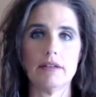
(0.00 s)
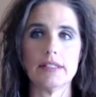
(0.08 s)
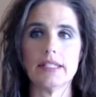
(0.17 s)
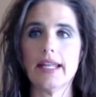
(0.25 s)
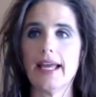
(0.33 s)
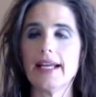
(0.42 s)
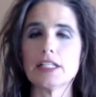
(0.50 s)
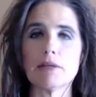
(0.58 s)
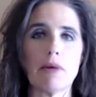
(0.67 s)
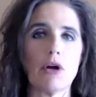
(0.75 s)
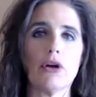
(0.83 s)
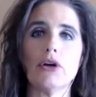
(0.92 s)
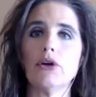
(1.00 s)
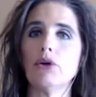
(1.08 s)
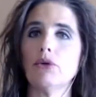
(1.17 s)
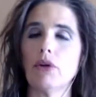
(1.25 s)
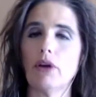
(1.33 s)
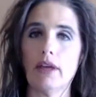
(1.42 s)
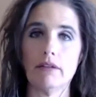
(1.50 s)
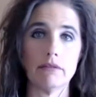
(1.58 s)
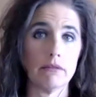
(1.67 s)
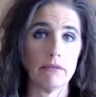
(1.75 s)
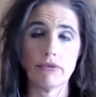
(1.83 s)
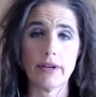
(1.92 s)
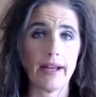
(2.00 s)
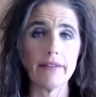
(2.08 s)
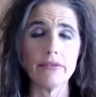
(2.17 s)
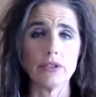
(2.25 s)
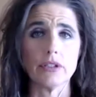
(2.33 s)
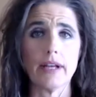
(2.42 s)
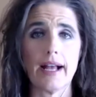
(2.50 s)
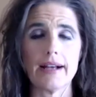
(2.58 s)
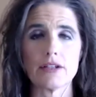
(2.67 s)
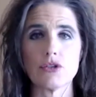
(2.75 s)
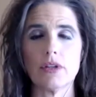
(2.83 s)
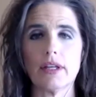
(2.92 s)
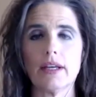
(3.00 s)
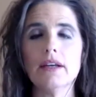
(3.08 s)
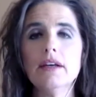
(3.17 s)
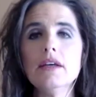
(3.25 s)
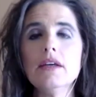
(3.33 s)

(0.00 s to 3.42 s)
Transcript: today, tomorrow, and forever, actually.